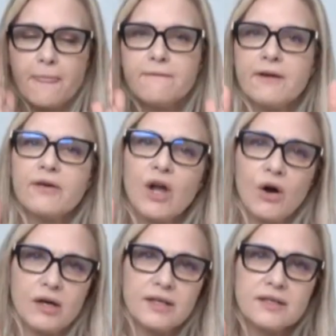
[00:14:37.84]
very
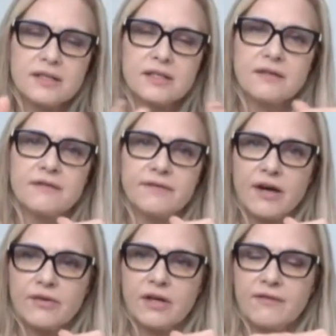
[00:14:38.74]
honest,
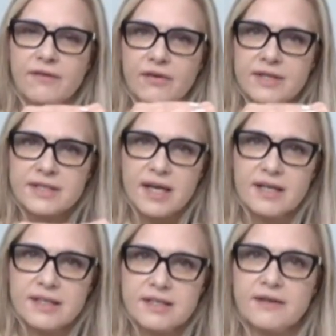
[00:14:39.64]
very, very
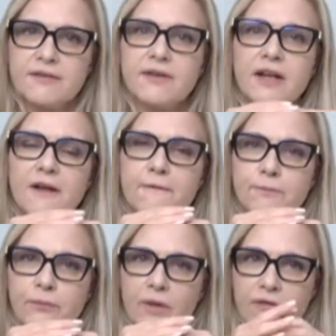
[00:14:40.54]
scientific,
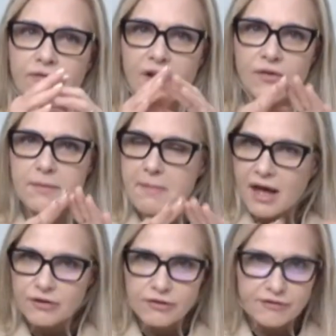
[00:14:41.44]
very
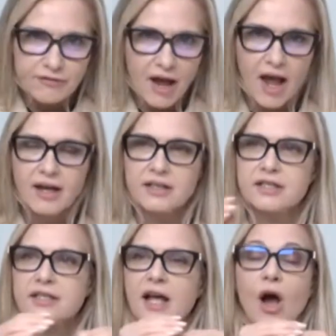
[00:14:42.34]
matter of
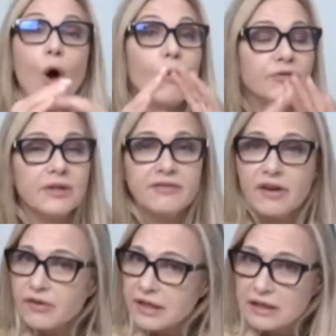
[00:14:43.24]
fact, hopefully
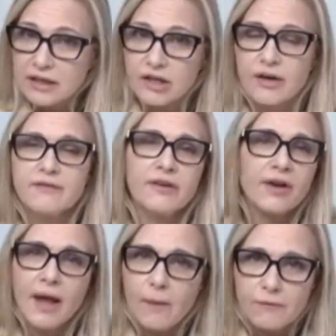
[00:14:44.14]
very clear and
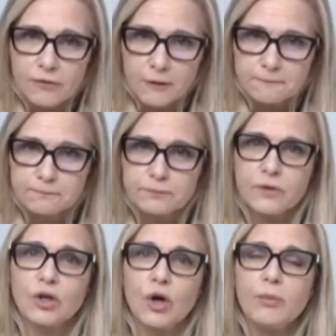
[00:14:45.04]
very helpful.
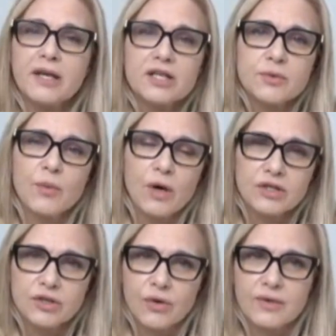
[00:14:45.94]
because we
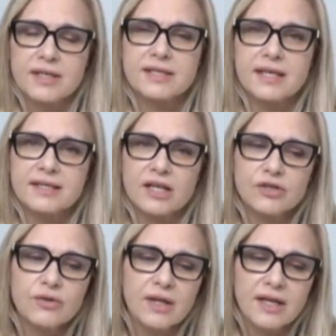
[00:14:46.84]
want to know these things. I
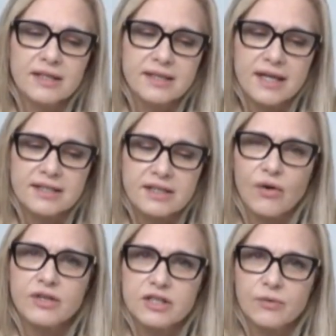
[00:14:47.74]
do think
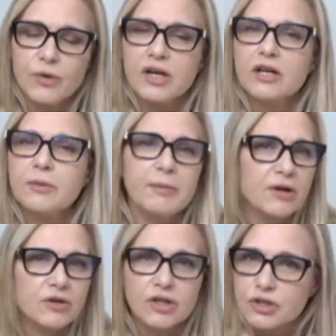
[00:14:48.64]
we're going to be
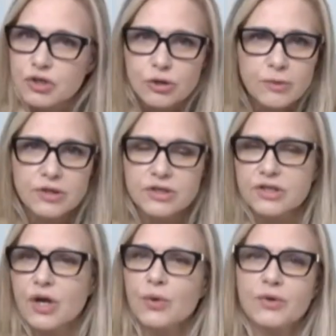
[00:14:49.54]
better
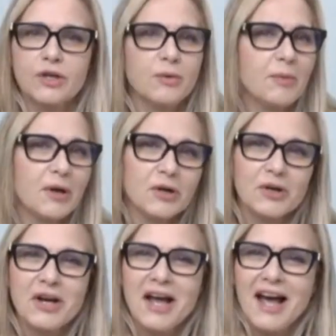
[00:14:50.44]
consumers. We're going to be better